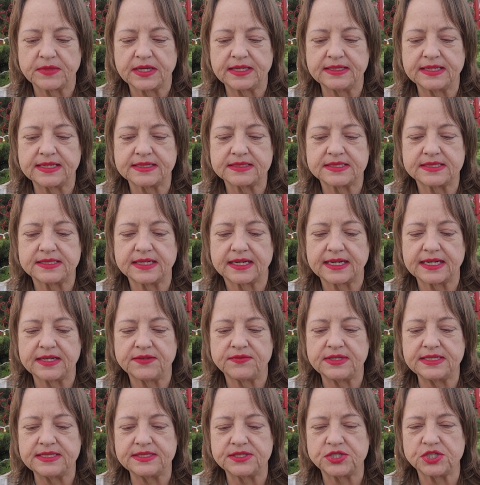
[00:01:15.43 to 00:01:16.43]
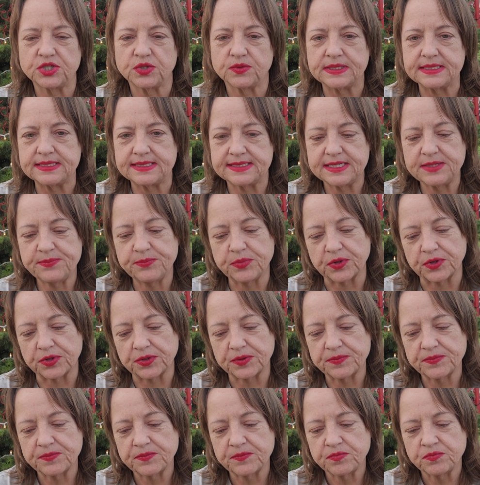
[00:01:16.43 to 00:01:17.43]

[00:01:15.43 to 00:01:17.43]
and let's dive into it deeper.